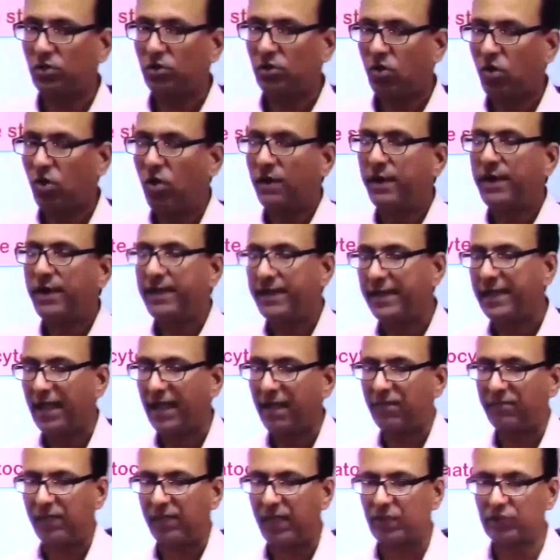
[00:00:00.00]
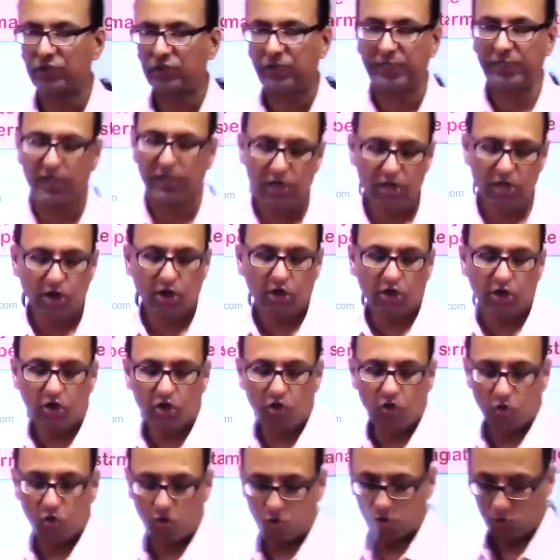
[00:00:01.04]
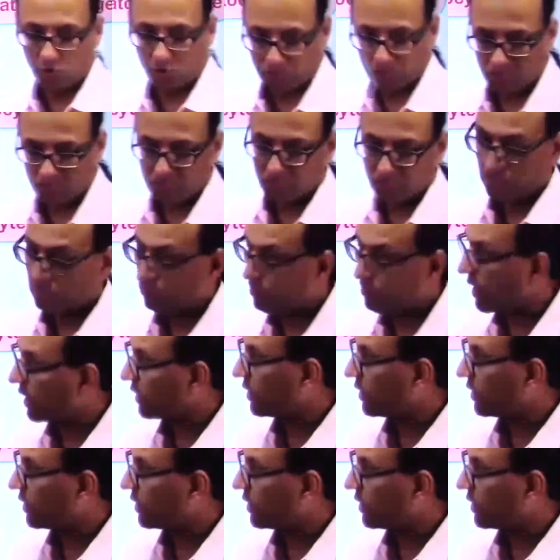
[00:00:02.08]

already have actually known that